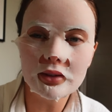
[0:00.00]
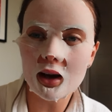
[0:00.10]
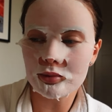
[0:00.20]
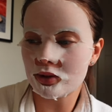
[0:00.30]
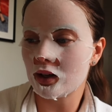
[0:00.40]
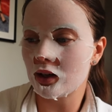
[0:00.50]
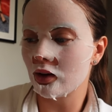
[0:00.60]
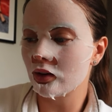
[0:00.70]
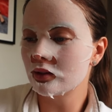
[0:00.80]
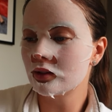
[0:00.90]
absolutely
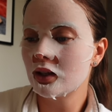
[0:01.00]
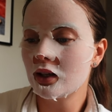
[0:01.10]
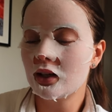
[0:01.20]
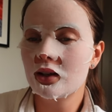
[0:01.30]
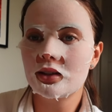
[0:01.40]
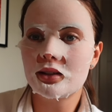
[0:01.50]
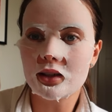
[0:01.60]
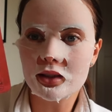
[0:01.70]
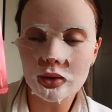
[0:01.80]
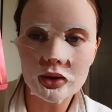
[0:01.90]
not.
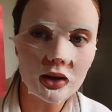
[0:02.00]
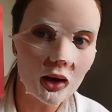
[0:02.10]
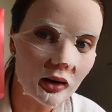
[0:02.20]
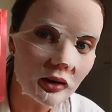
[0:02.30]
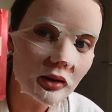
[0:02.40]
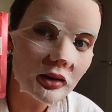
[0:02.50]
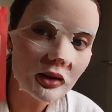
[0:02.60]
Stick to what you know.